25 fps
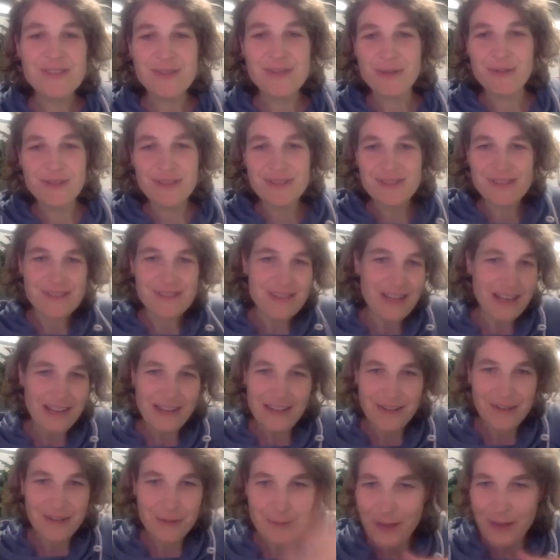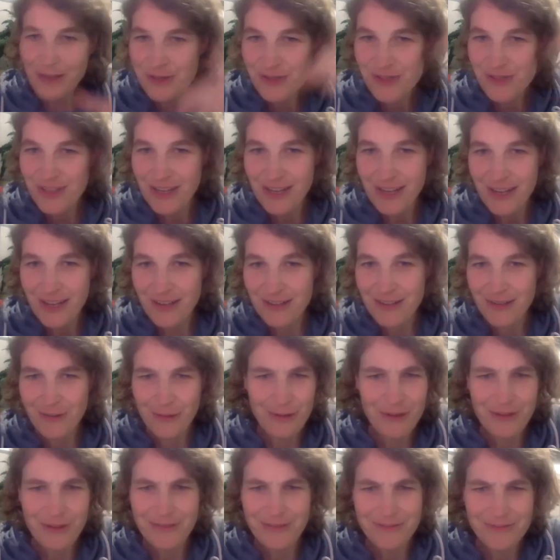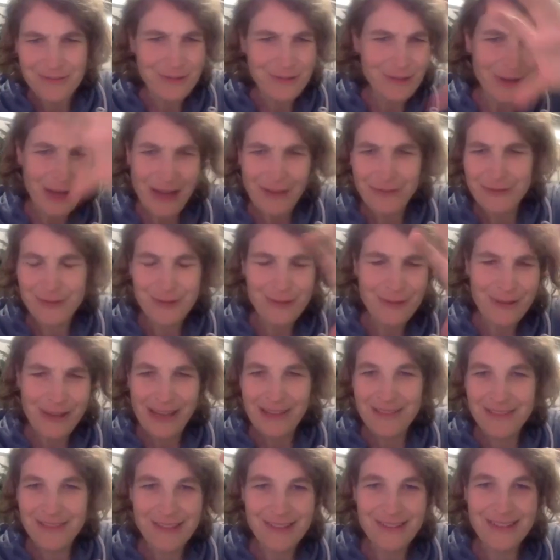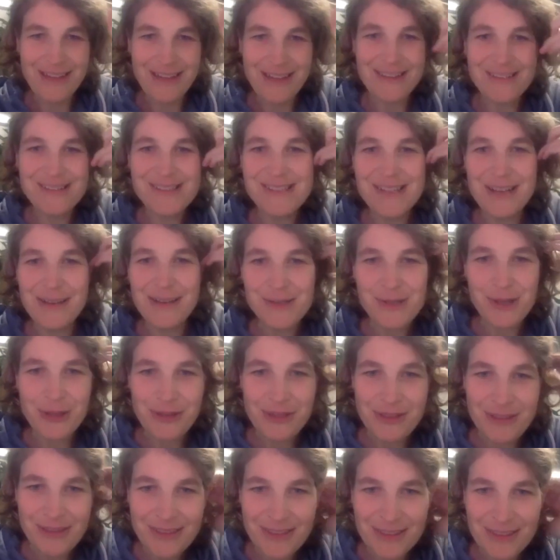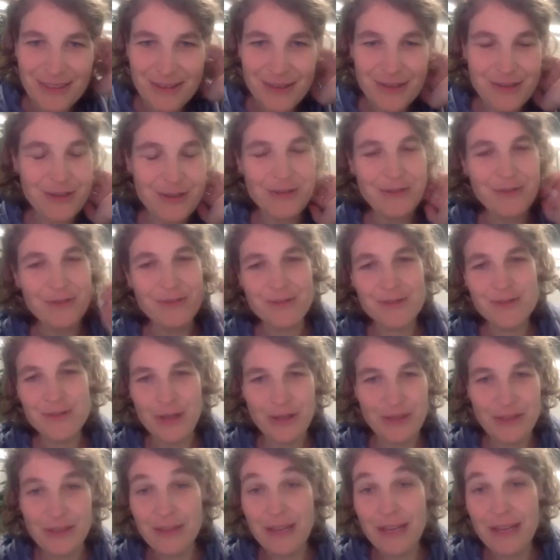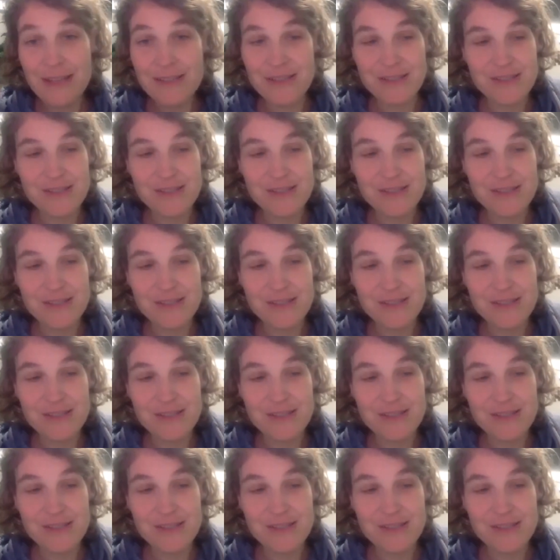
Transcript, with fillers: So this is like a questionnaire, or you have to enter there certain uh, certain things.